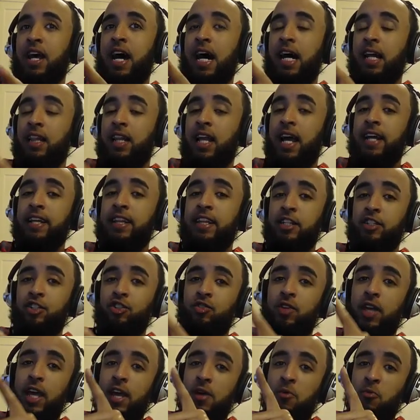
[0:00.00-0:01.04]
I like that
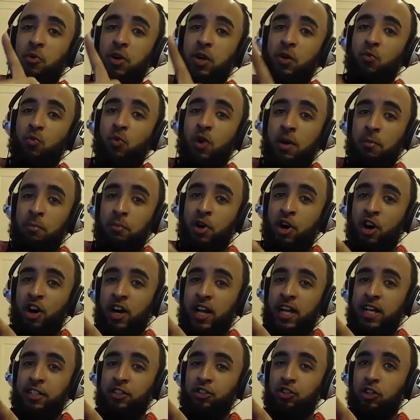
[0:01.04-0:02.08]
you came with a 1 bar
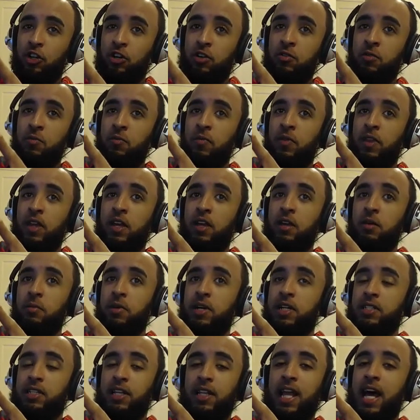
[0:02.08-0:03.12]
intro
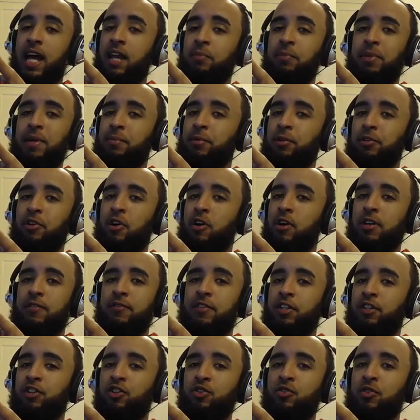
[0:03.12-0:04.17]
because a lot of people don't
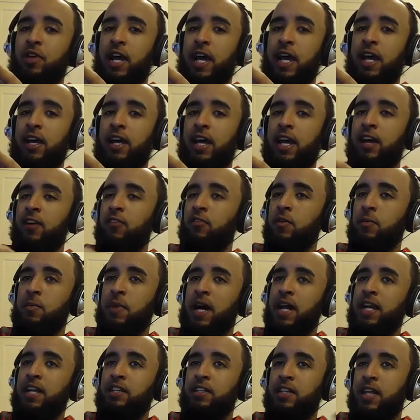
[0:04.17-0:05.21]
even do that.
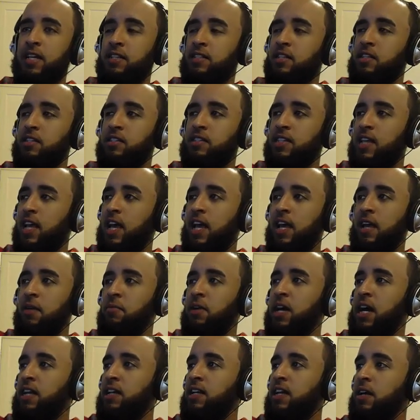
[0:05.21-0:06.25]
Everybody does the same
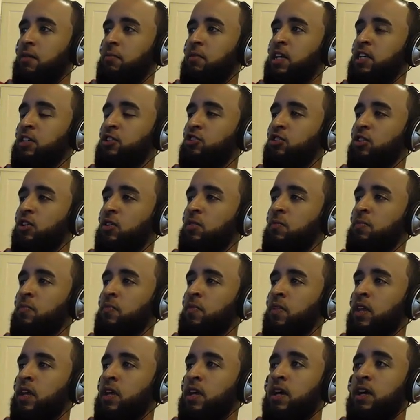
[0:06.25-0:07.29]
goddamn intro.
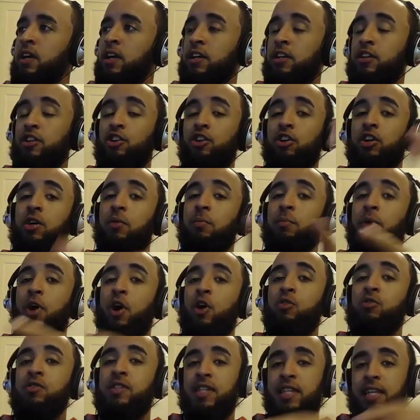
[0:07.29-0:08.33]
Your
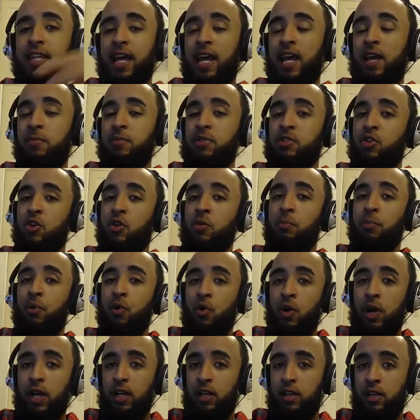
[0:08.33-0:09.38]
composing game is on
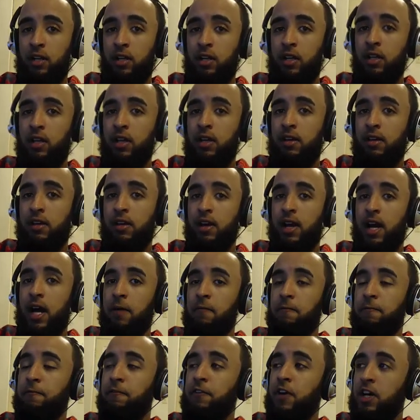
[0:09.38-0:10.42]
point.
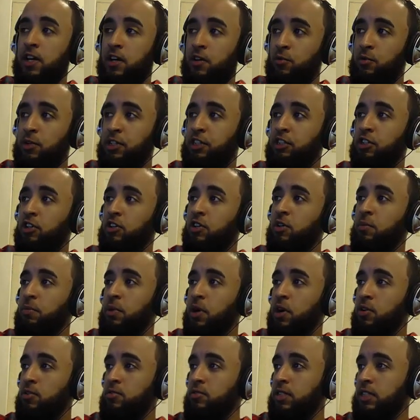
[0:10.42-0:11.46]
I'm fucking with your
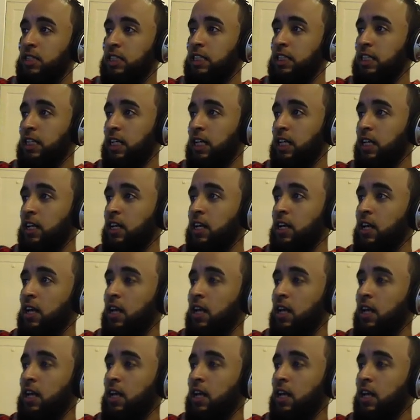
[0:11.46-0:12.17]
composing shit.